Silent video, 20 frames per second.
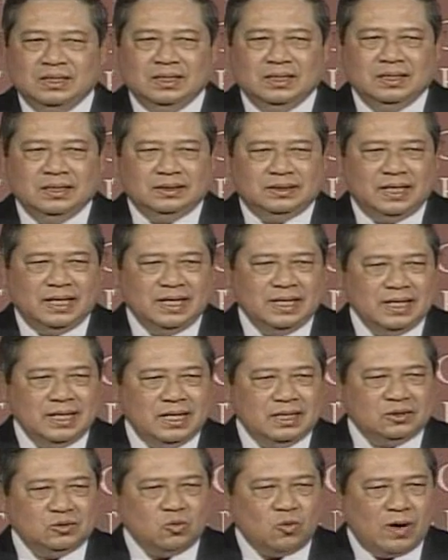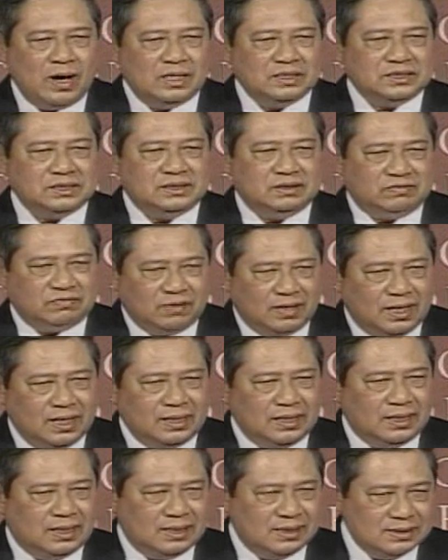They at once
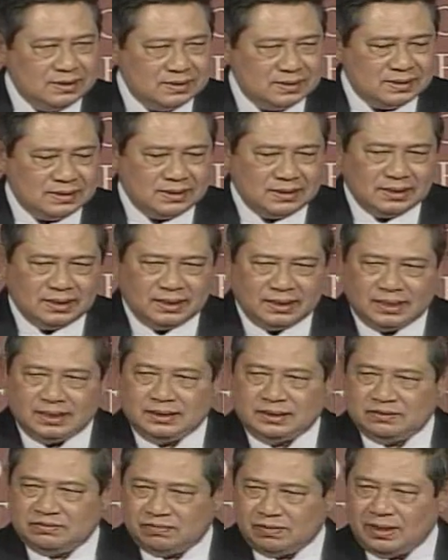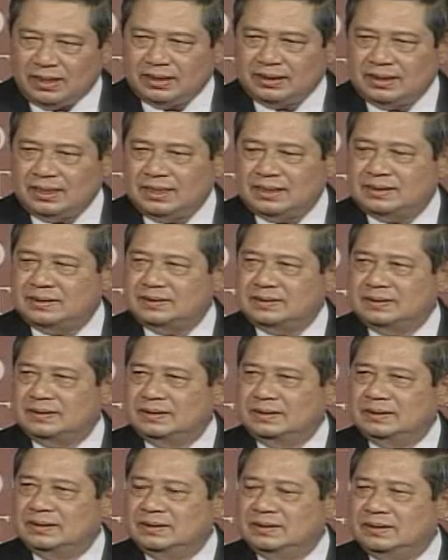define us and divide us.
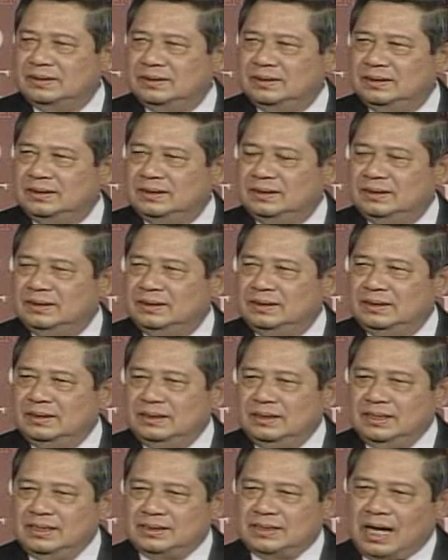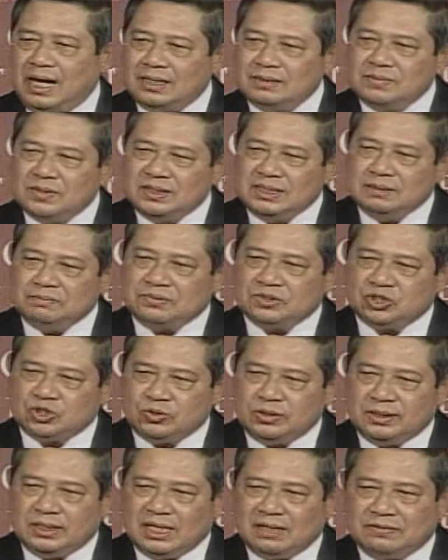Is harmony
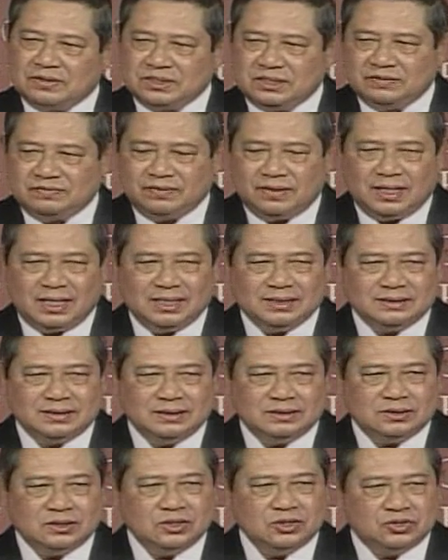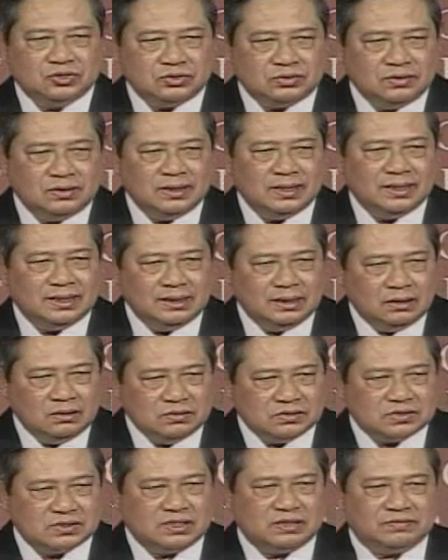between our civilization truly
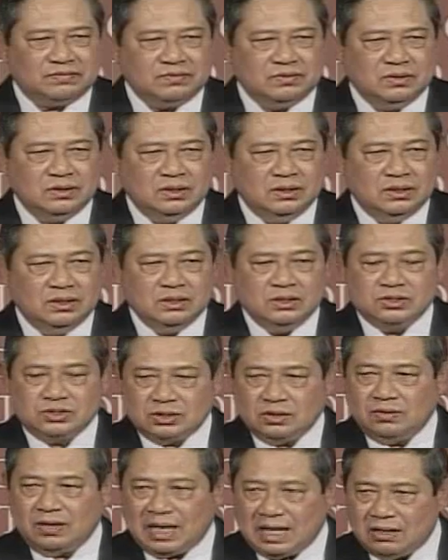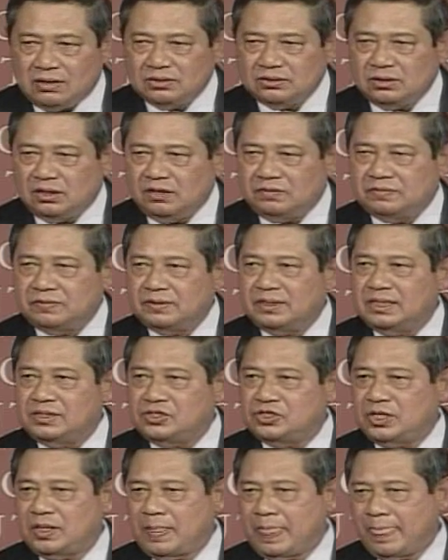elusive, so out of
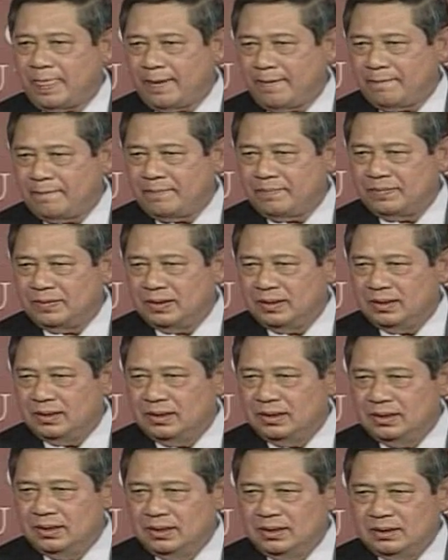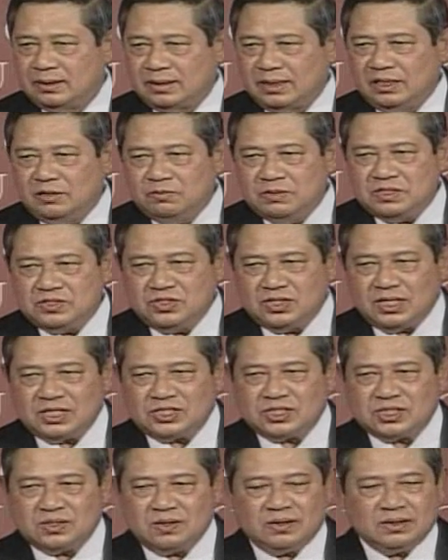reach? Can we
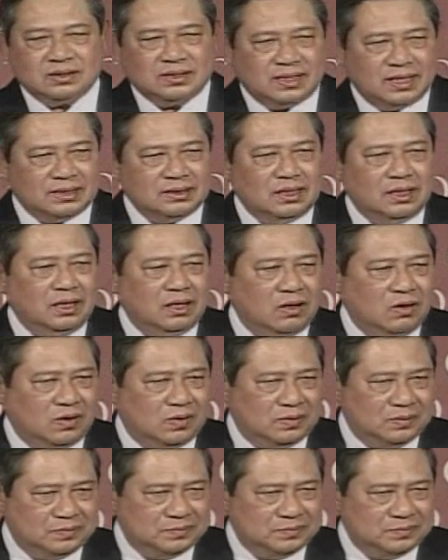just not get along?